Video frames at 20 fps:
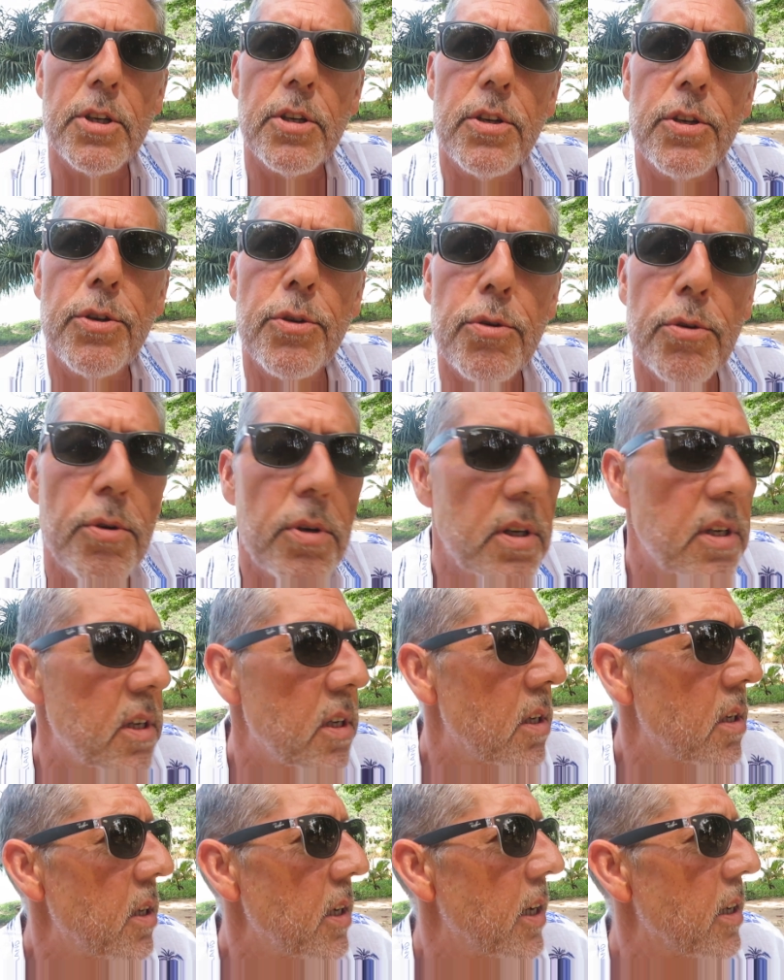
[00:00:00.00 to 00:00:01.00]
to do."
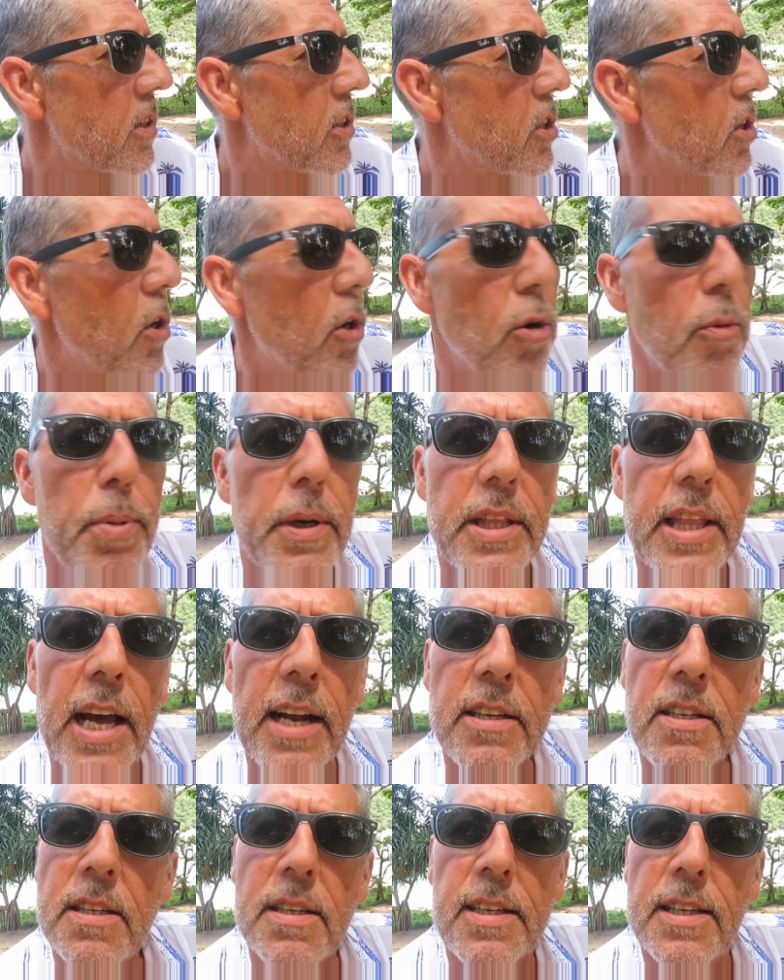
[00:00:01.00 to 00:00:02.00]
And so, but
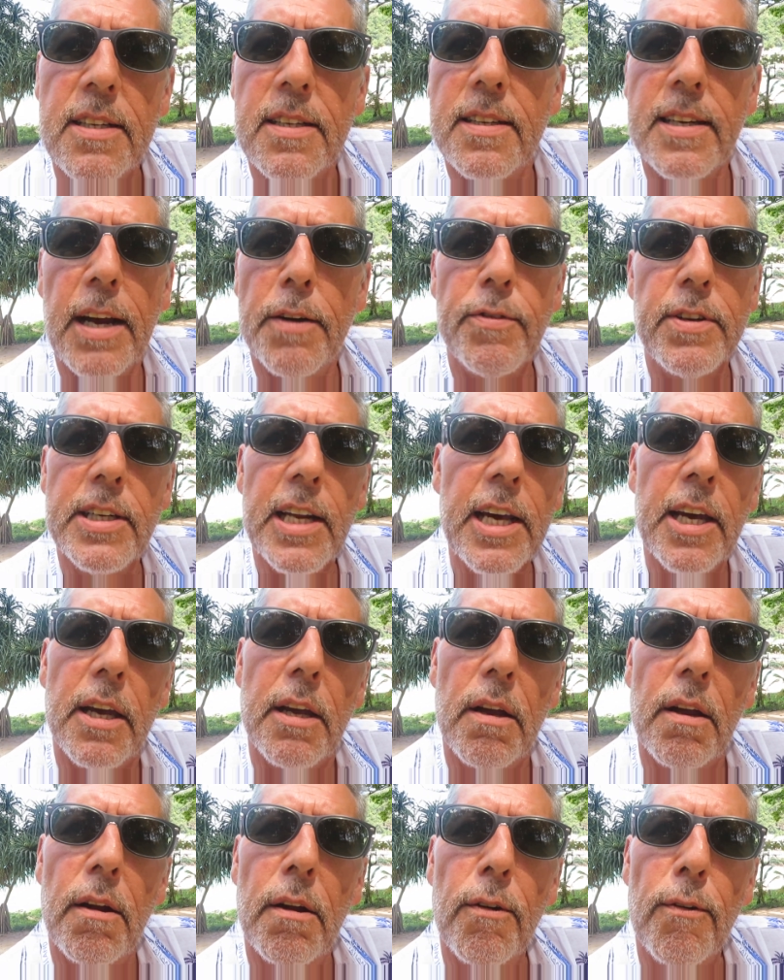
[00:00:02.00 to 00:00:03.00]
that's just every day,
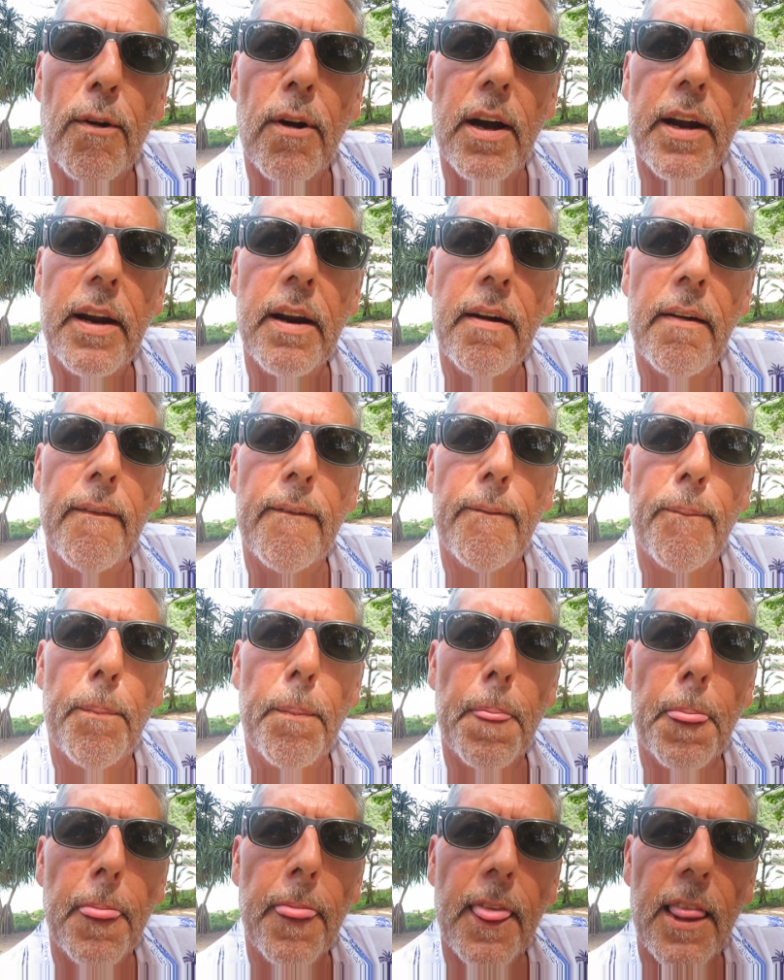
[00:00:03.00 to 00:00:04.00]
right?
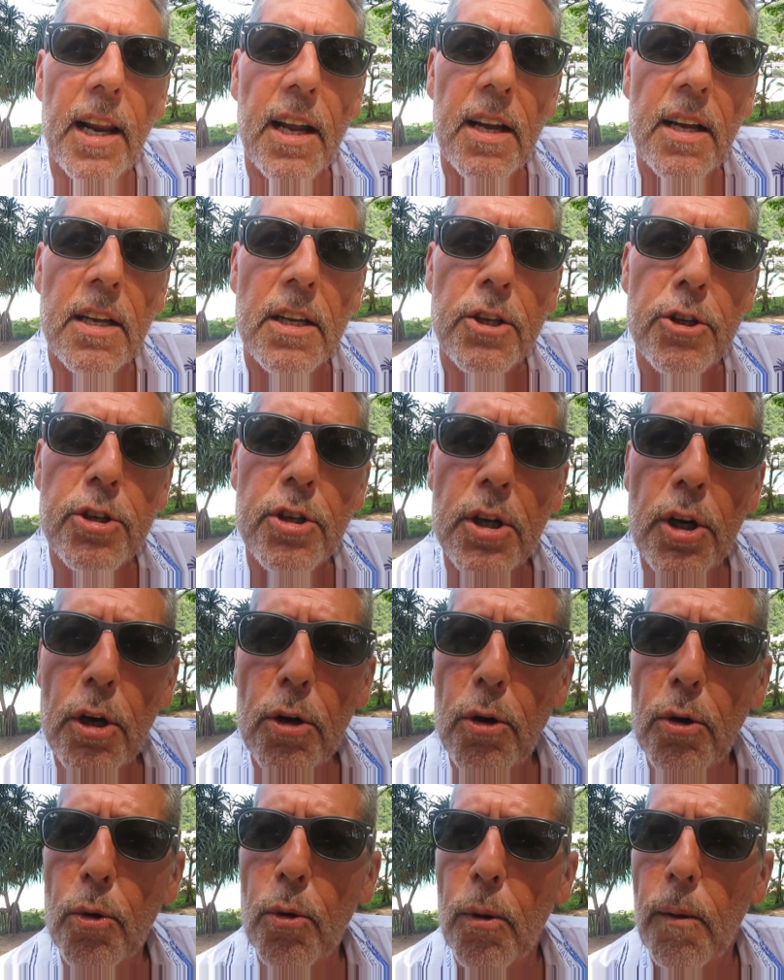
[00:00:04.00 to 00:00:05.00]

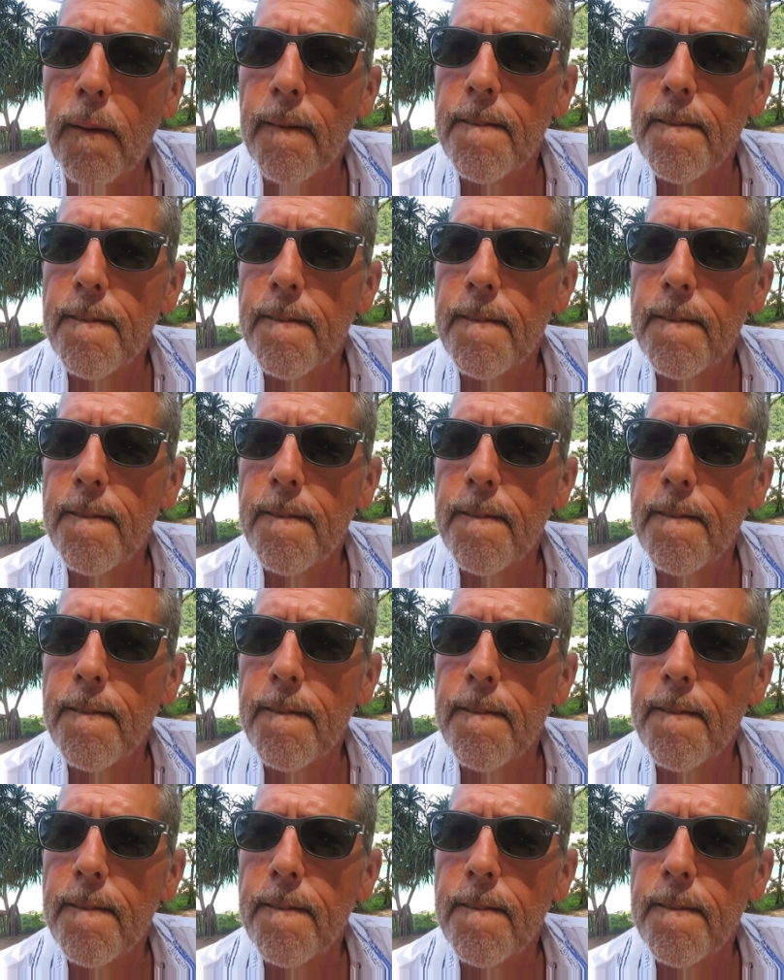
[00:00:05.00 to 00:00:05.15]
So,